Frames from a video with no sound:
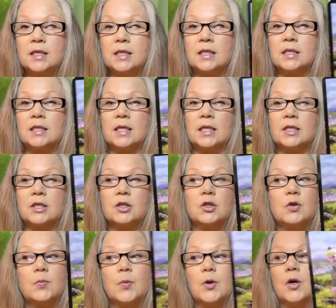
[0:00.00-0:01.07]
He's like
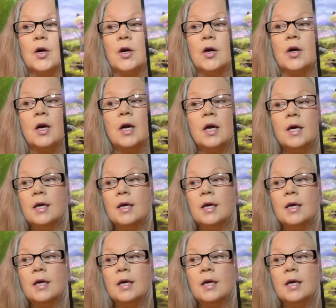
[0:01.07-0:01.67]
super